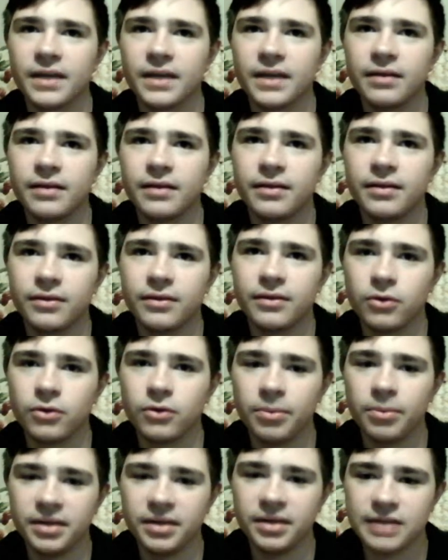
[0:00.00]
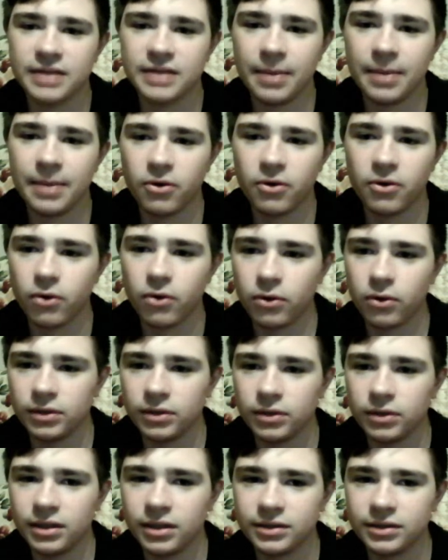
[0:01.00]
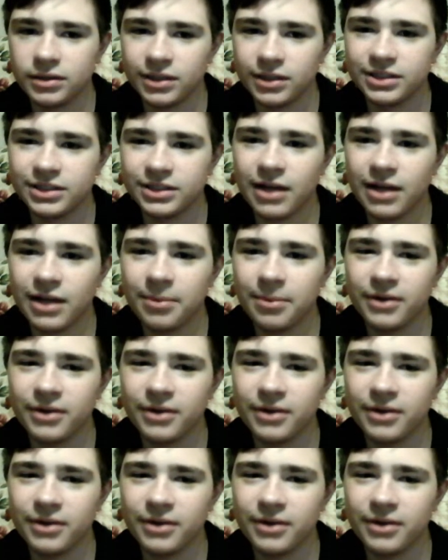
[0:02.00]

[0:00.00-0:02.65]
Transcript: And there will be a timeout call. Touchdown